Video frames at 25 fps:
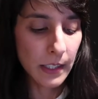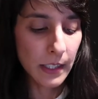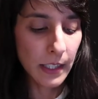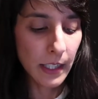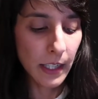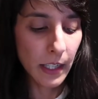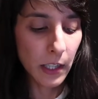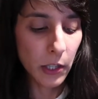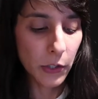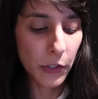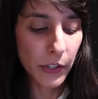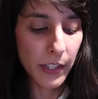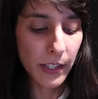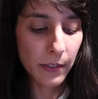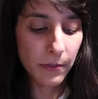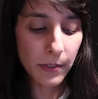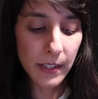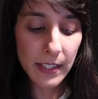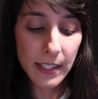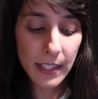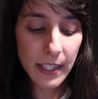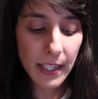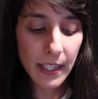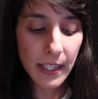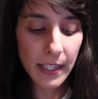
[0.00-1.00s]
including
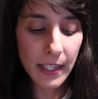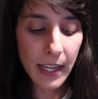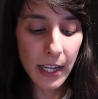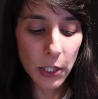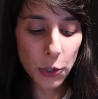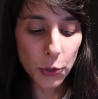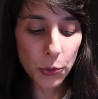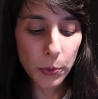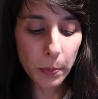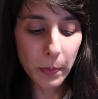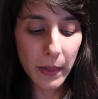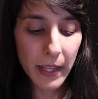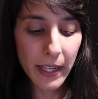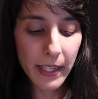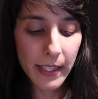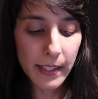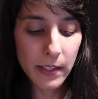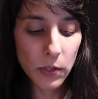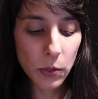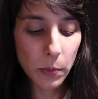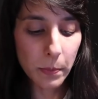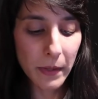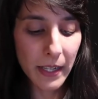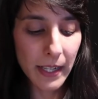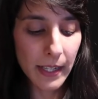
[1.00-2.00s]
visiting a natural
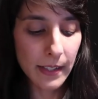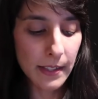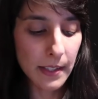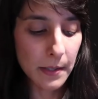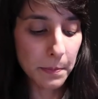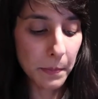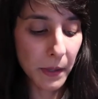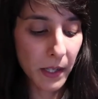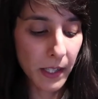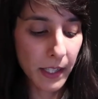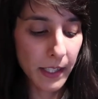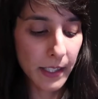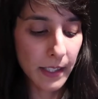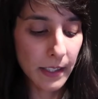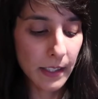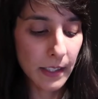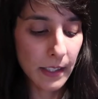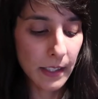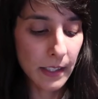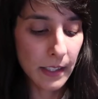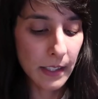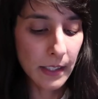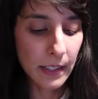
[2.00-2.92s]
place or being inspired